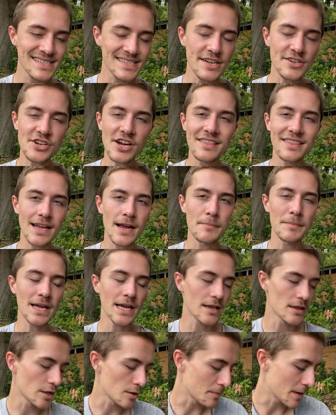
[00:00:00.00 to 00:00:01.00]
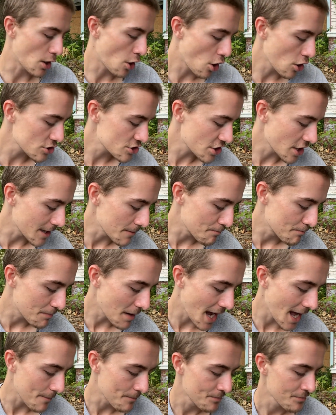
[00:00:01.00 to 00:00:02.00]
such, I think I'm being a little bit harsh on it.
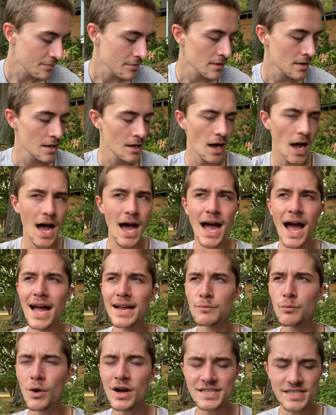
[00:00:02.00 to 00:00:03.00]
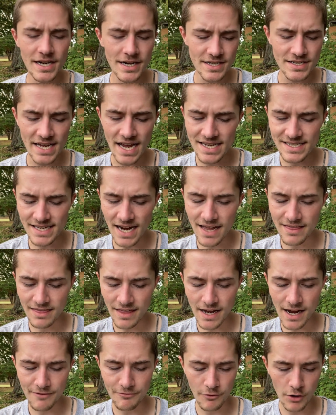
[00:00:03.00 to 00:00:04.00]
But I was going to test, I
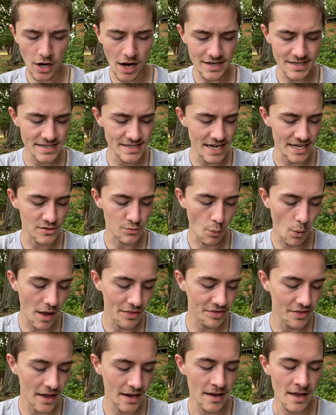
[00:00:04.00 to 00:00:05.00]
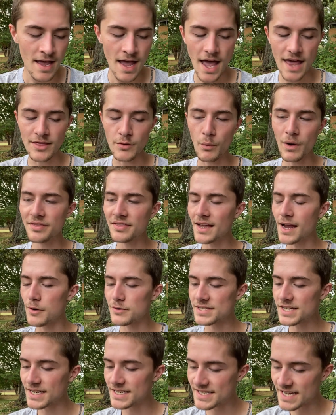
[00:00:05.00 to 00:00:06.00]
think I forgot to test one thing. And the one thing I
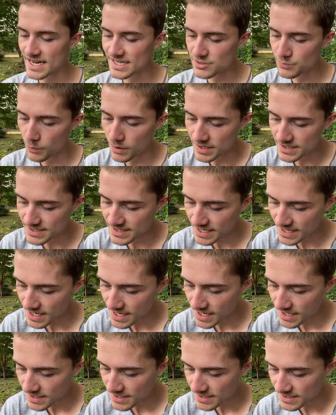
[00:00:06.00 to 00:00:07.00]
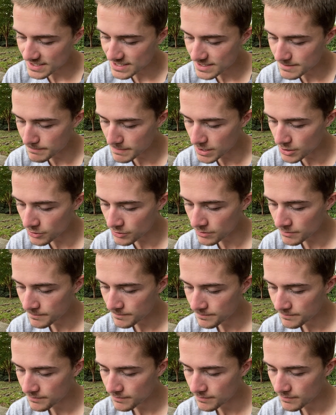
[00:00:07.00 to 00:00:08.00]
was going to test was the ink smear.
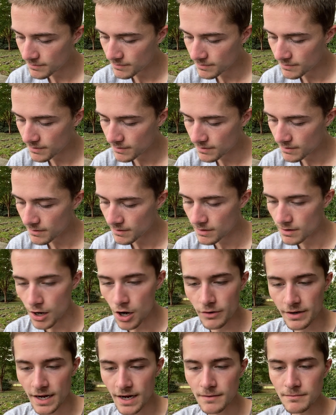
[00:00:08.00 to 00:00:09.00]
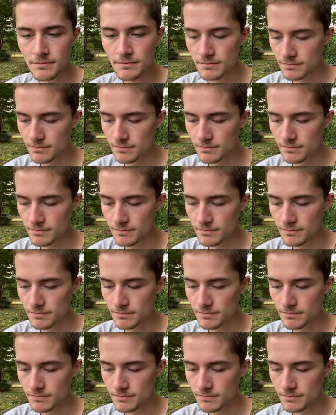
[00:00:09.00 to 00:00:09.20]
Okay.